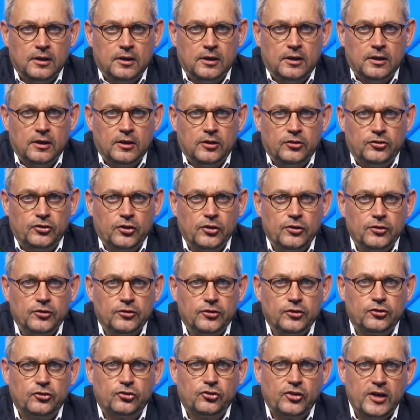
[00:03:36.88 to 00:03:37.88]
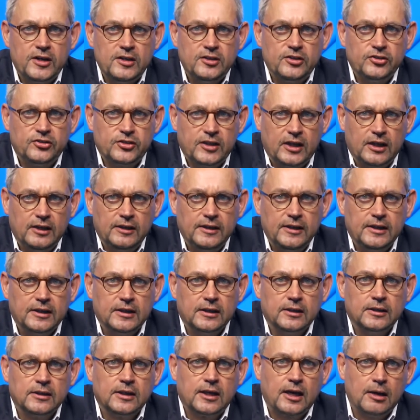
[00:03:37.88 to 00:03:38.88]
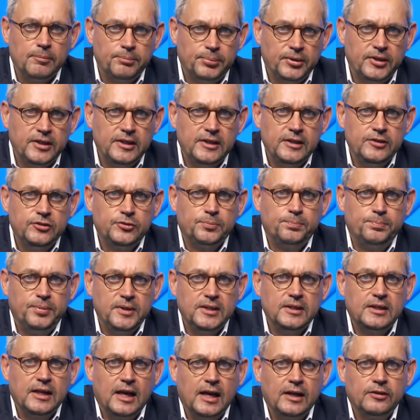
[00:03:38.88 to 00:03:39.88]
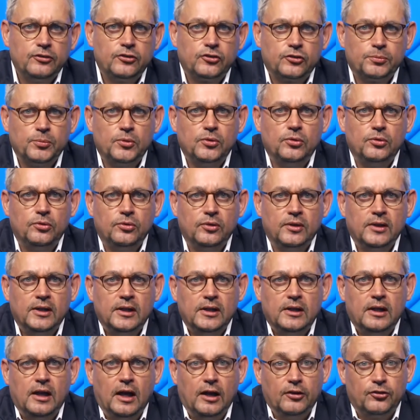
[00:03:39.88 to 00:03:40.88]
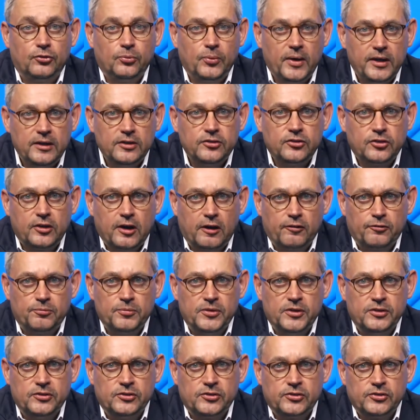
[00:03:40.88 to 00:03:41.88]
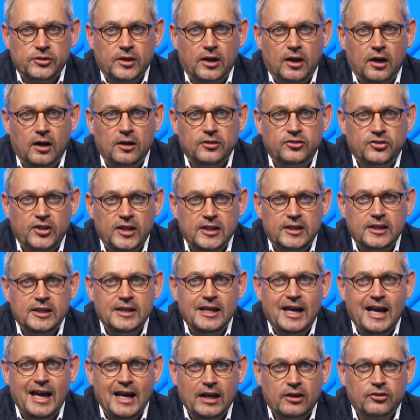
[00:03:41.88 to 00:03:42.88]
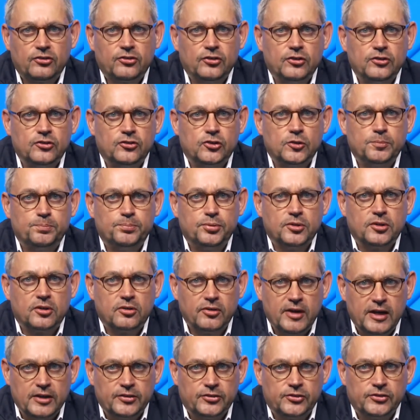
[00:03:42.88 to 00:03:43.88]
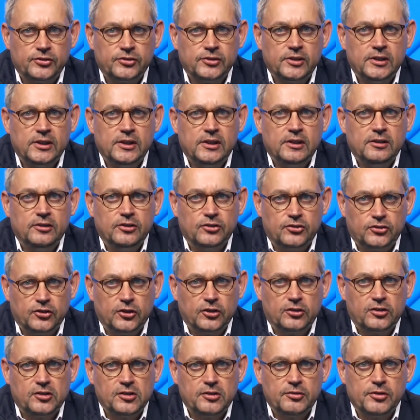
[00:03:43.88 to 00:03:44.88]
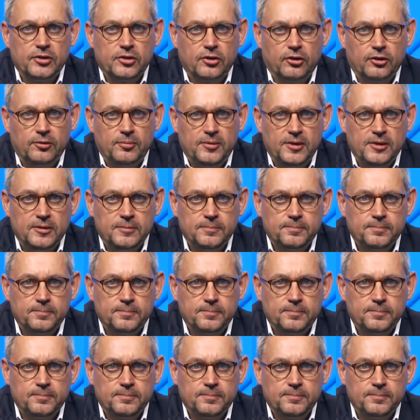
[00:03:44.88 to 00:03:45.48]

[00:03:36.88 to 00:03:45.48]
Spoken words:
So the trend is clear. Companies, big and small, as well as governments, are taking action to progress the circular economy.